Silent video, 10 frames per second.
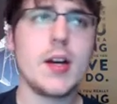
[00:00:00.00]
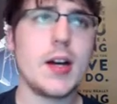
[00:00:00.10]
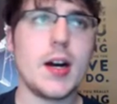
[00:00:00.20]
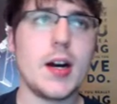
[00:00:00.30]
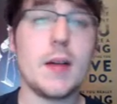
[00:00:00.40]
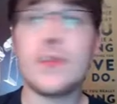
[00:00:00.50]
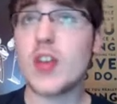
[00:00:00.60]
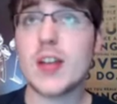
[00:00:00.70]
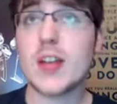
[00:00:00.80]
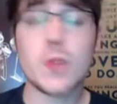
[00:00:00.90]
If you
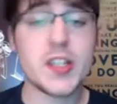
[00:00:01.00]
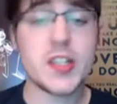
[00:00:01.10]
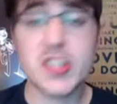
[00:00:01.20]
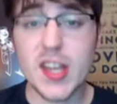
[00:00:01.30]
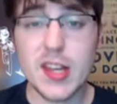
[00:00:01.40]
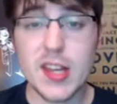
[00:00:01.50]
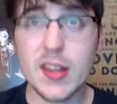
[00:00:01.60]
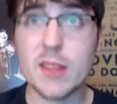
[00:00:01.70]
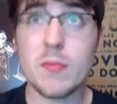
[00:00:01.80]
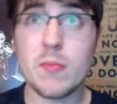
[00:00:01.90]
guys want to see it,
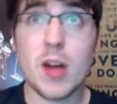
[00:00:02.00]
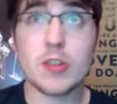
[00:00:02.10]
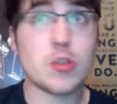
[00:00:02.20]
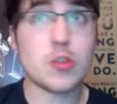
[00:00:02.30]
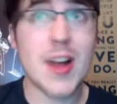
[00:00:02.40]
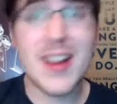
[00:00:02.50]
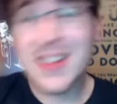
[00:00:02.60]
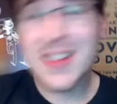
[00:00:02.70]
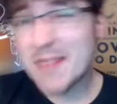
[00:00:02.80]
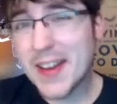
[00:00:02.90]
then I'll try to
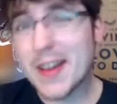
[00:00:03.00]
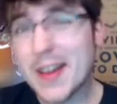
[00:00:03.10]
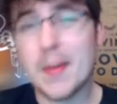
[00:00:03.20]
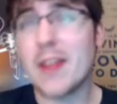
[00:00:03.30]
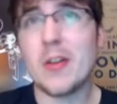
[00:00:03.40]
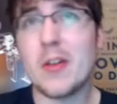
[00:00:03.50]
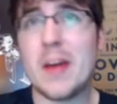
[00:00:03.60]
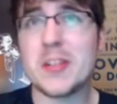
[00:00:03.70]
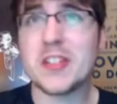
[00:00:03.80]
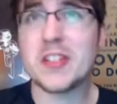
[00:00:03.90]
pick it up. I don't know how
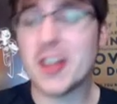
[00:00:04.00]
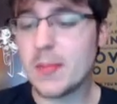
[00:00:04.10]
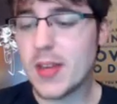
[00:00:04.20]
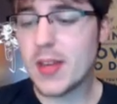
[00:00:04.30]
much it's going to be.